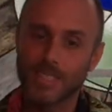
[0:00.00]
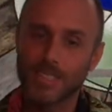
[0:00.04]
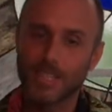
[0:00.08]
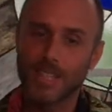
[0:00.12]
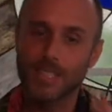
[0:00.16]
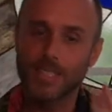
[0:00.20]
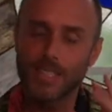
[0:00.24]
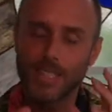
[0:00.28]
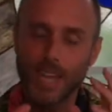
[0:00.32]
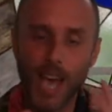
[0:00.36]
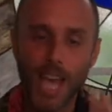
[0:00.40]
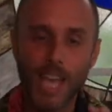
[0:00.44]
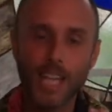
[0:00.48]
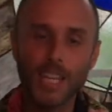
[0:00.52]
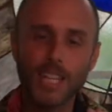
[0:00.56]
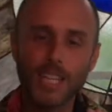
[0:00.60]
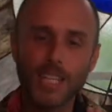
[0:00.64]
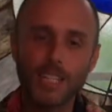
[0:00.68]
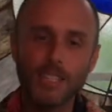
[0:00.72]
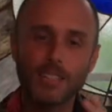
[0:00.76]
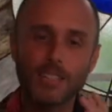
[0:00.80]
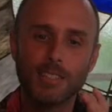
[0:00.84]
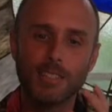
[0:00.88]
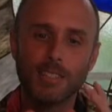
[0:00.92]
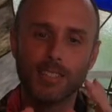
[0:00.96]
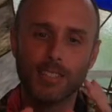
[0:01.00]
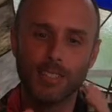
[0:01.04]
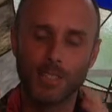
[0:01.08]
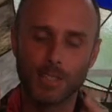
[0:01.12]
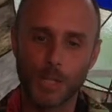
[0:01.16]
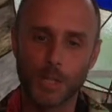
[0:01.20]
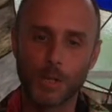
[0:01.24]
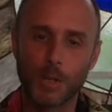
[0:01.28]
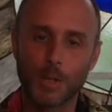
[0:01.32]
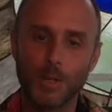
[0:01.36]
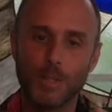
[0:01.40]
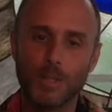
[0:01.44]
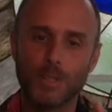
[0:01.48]
A tiny
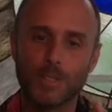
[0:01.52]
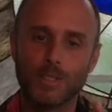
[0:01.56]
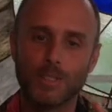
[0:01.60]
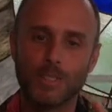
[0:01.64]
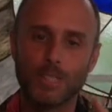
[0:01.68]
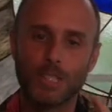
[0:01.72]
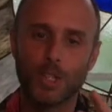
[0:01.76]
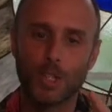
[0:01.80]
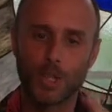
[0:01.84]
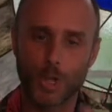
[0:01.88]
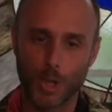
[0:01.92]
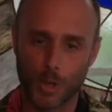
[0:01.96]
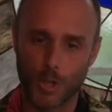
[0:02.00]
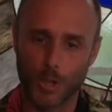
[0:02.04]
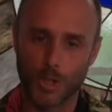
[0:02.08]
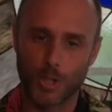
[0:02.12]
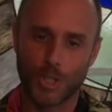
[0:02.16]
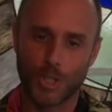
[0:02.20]
little church.